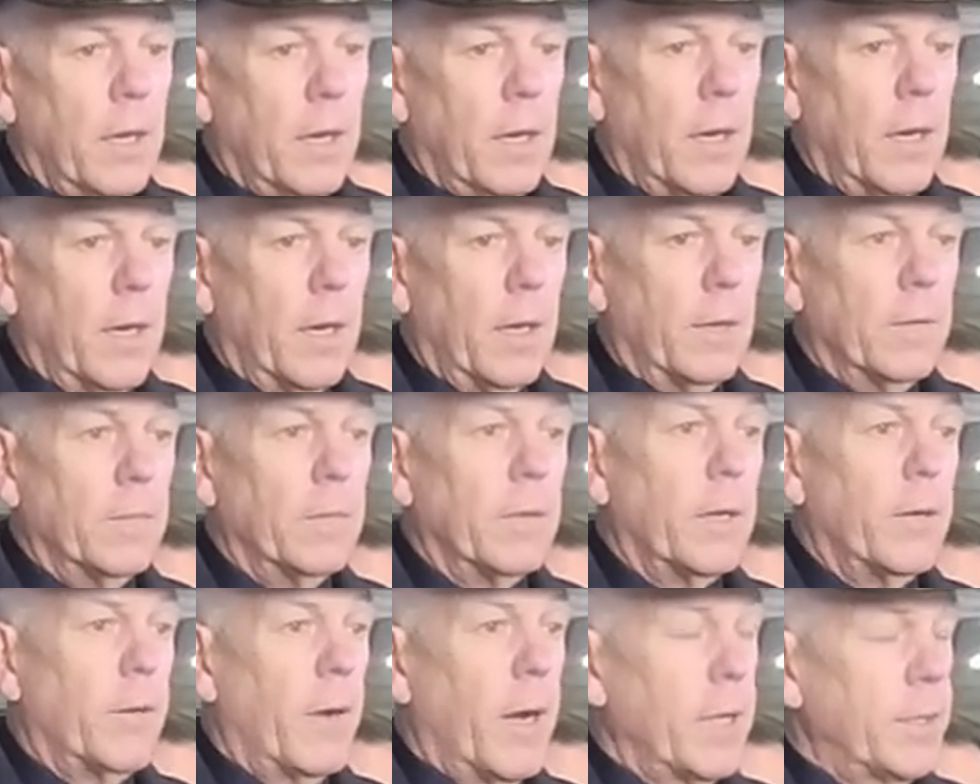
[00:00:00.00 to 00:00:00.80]
And
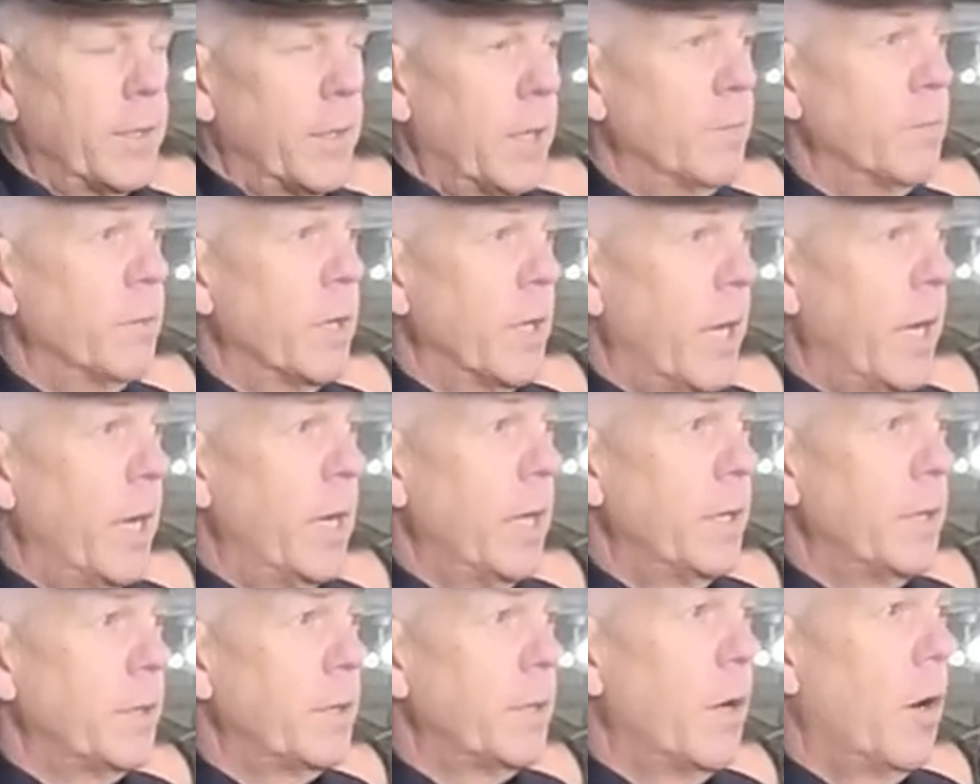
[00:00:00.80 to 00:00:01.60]
there are some
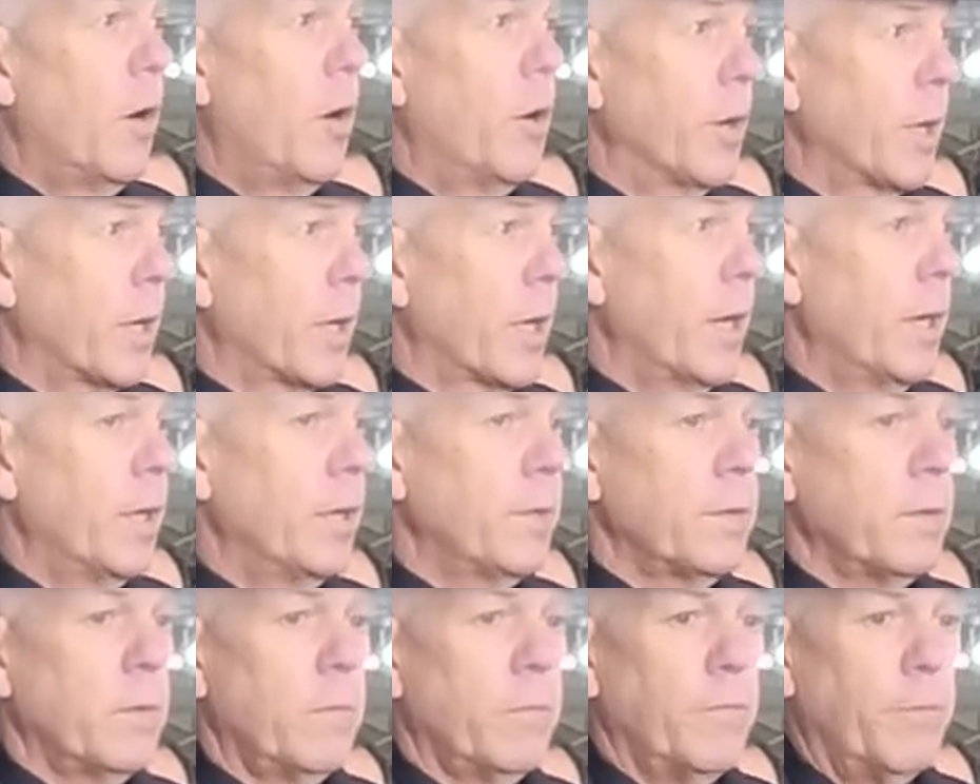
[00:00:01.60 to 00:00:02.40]
delays on
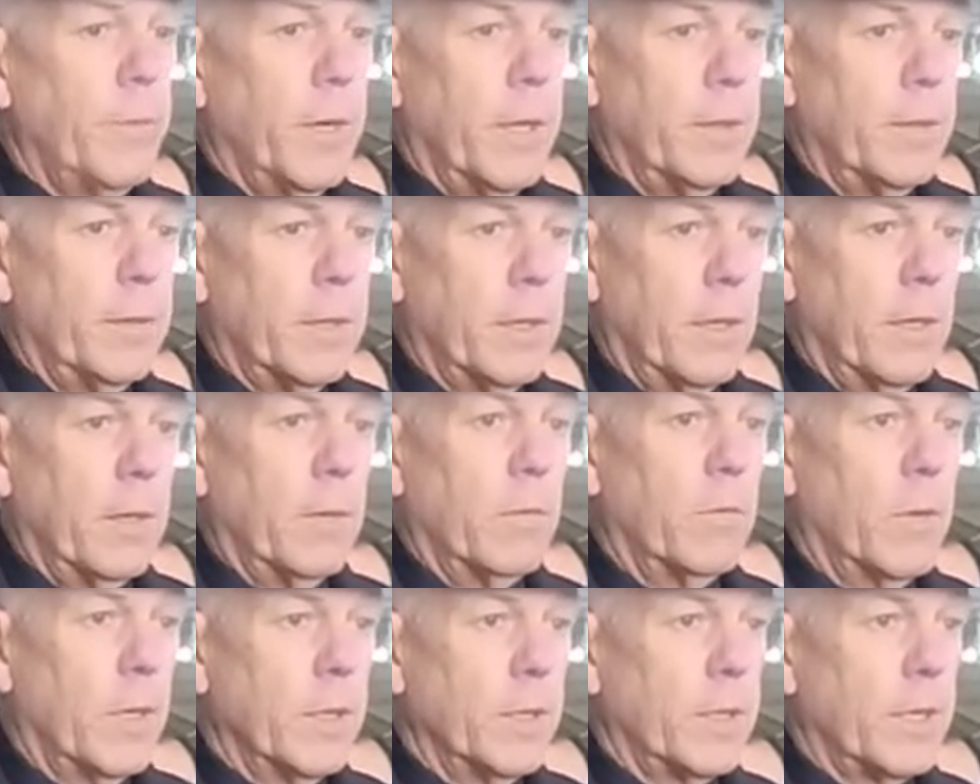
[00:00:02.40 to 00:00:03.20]
occasion, but
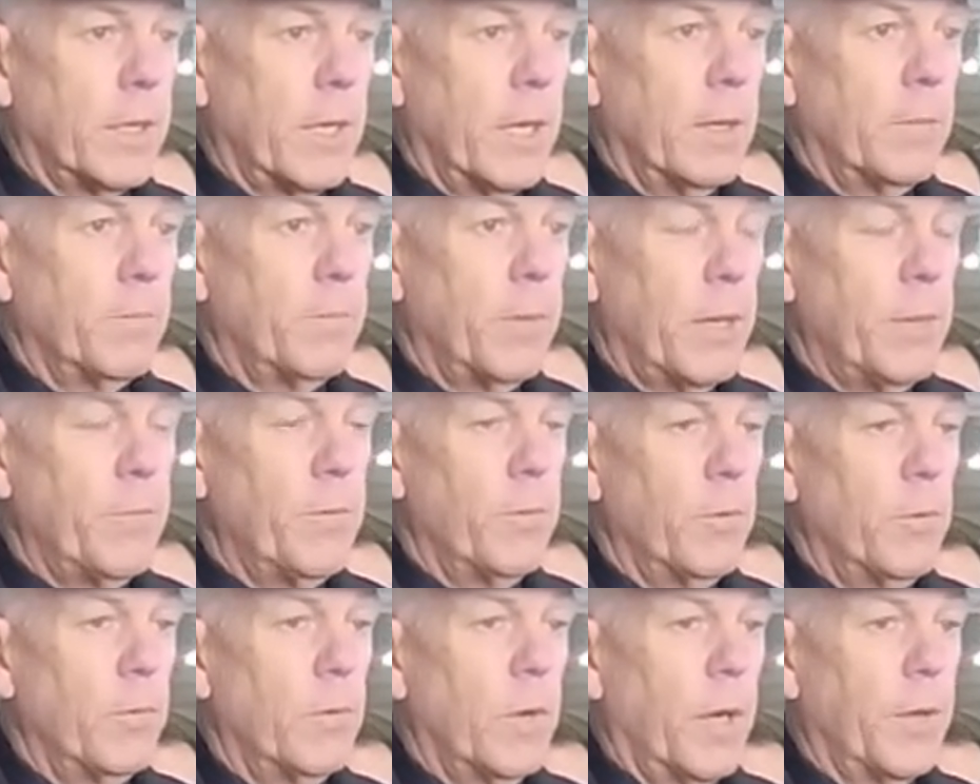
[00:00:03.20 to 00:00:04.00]
once again,
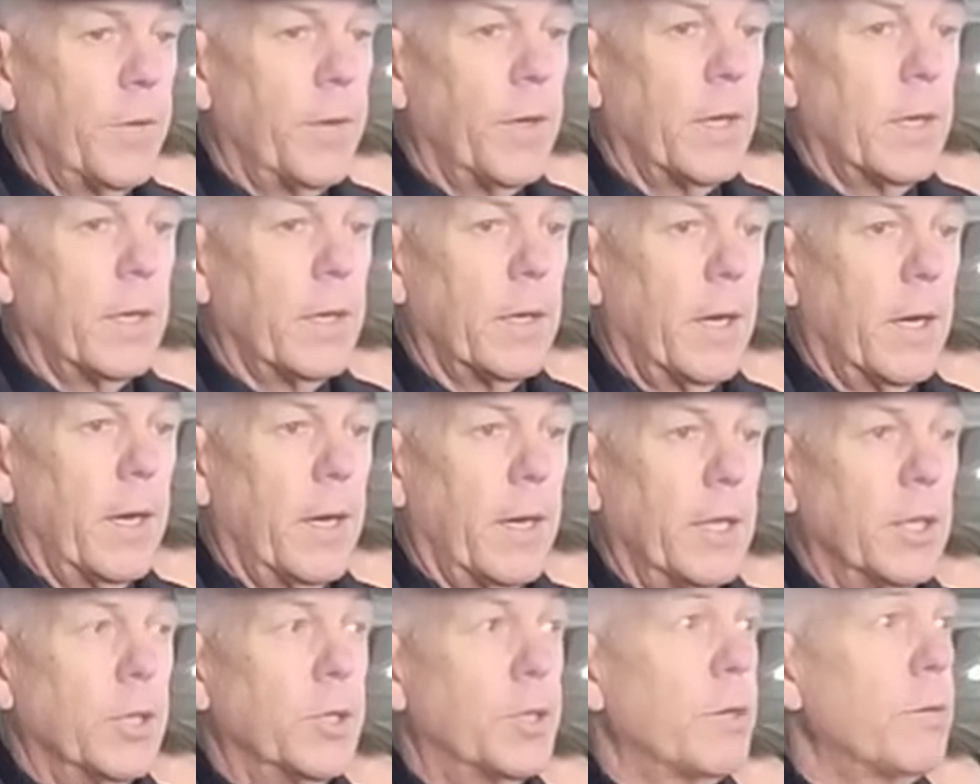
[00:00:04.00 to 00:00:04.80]
people, I think, are
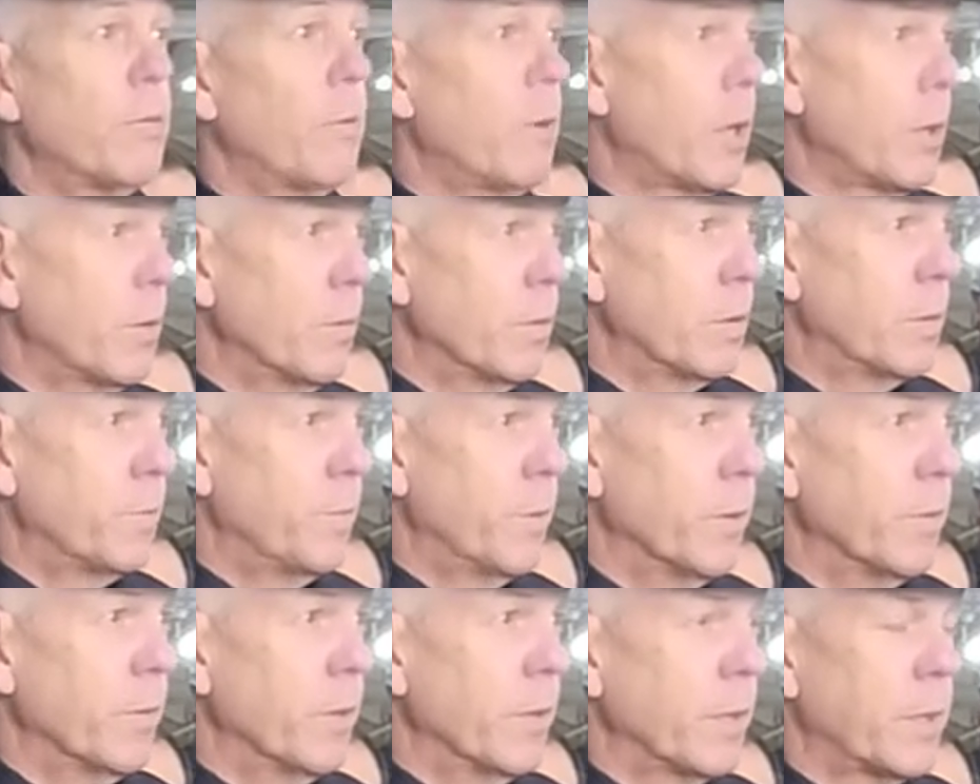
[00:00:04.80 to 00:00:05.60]
in generally good
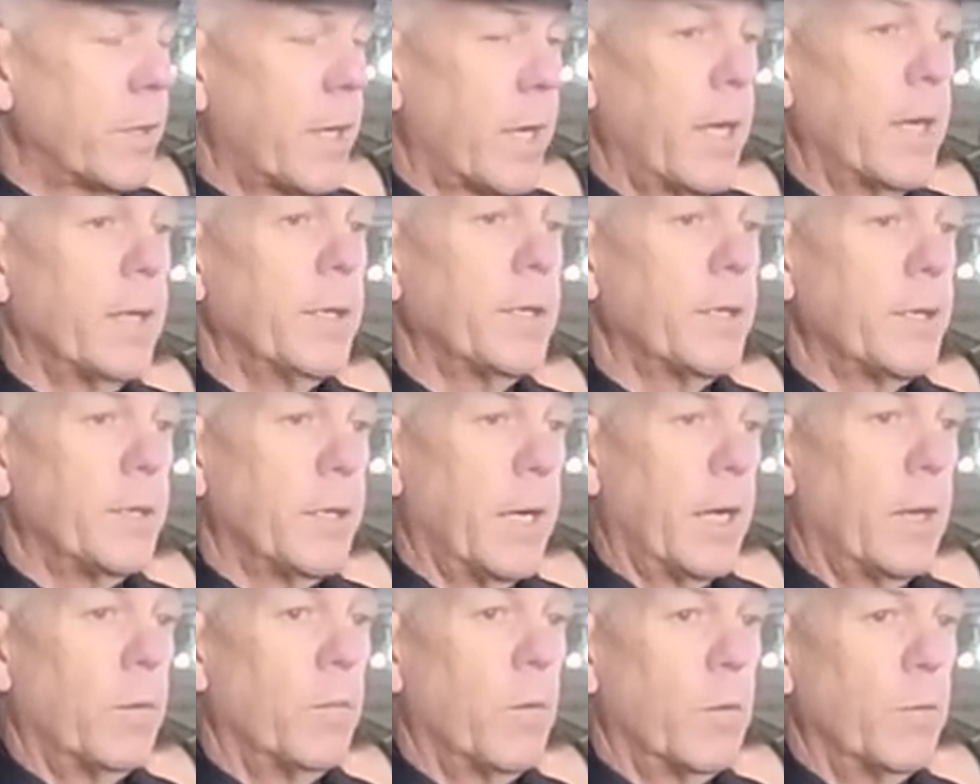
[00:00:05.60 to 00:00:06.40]
spirits. They
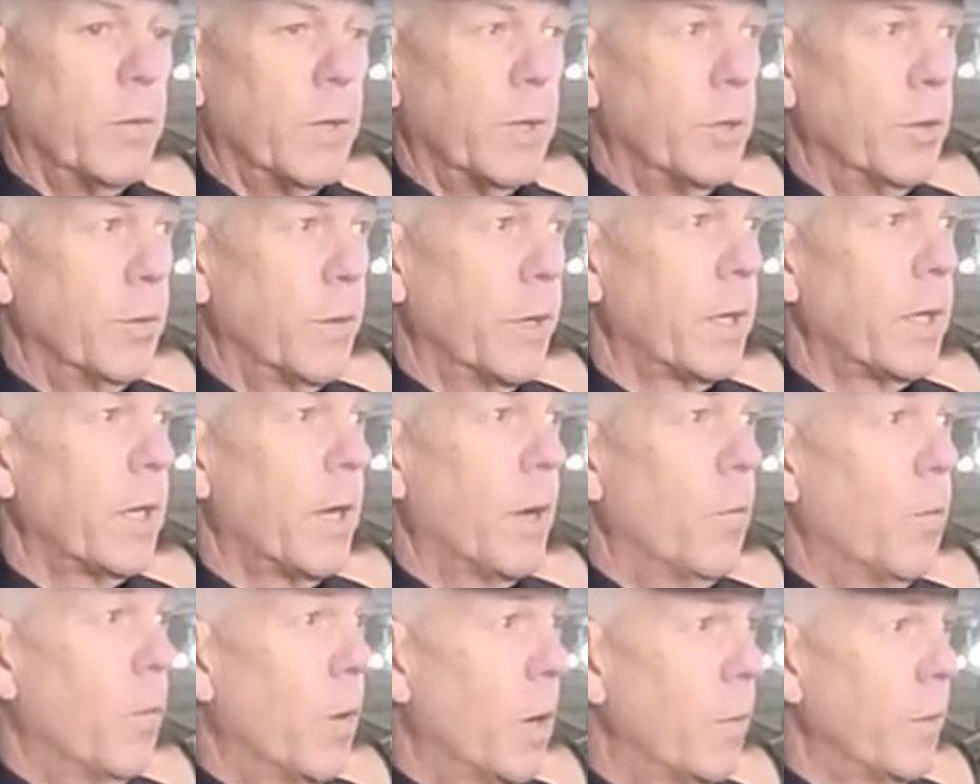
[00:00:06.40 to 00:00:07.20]
understand what we're doing
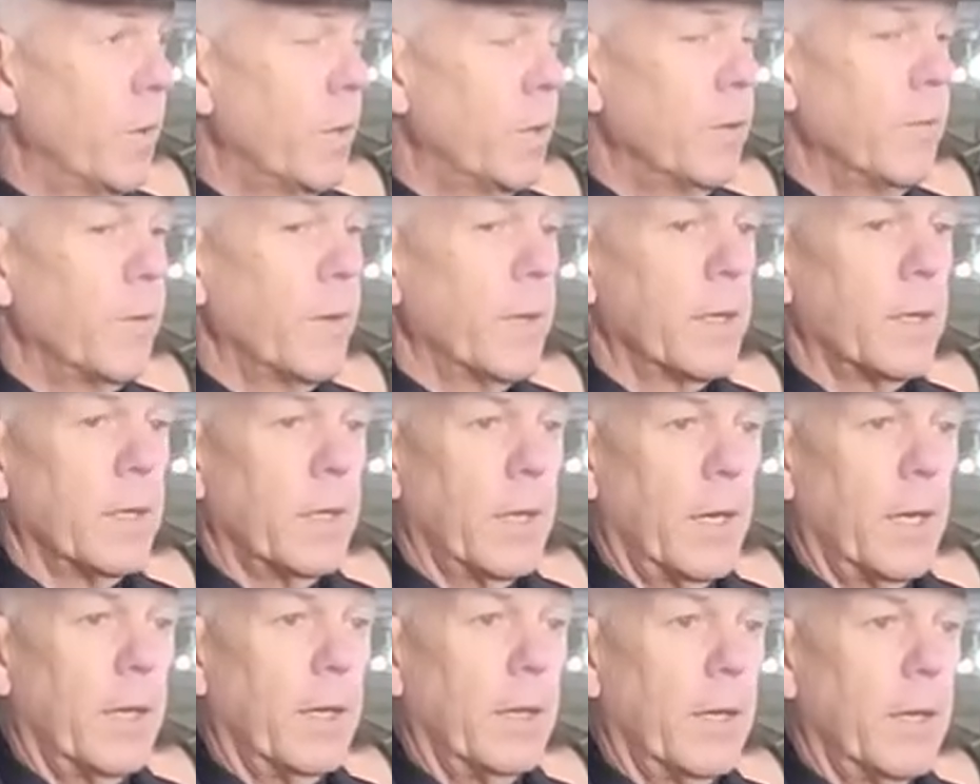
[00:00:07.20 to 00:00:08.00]
and why we're doing it,
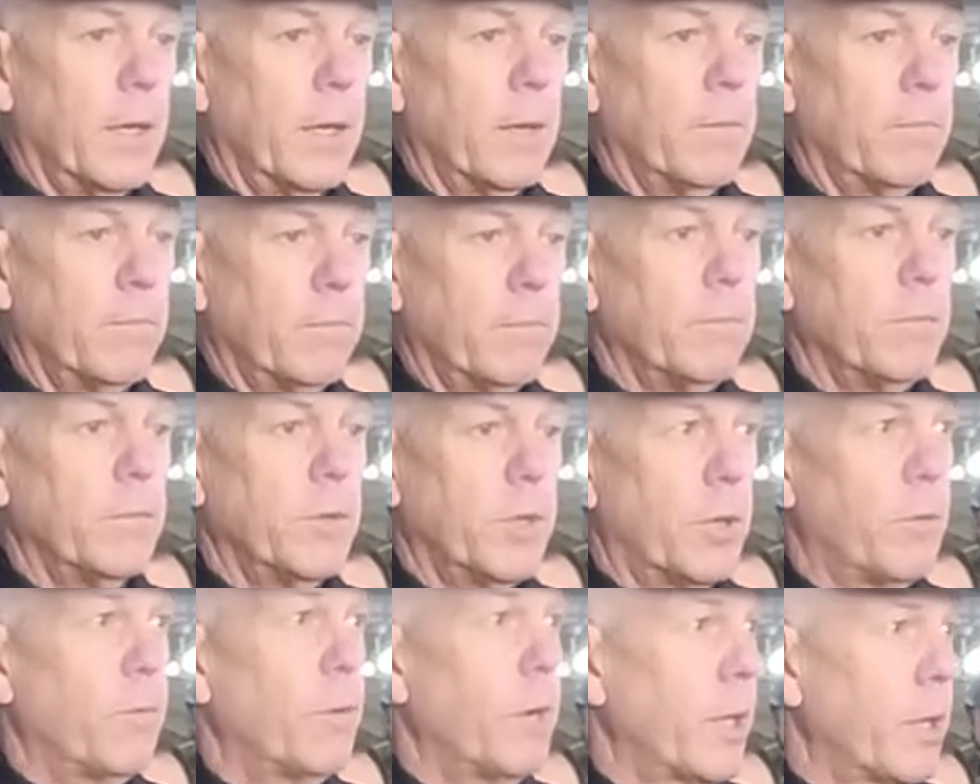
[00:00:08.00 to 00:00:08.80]
and they're
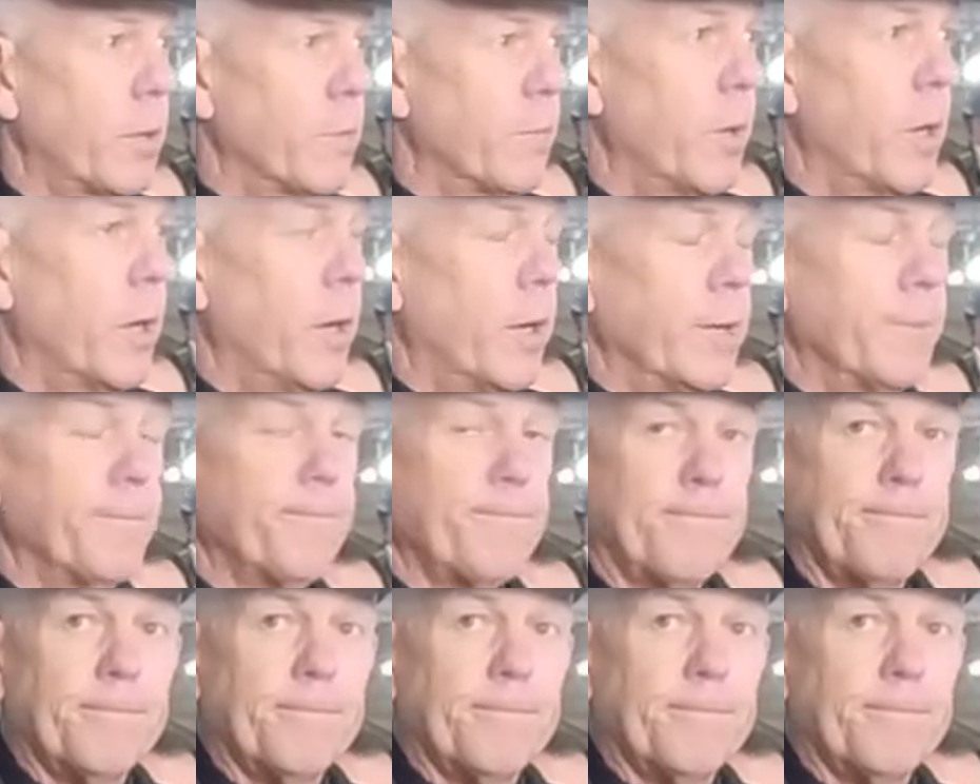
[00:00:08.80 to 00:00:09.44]
generally compliant.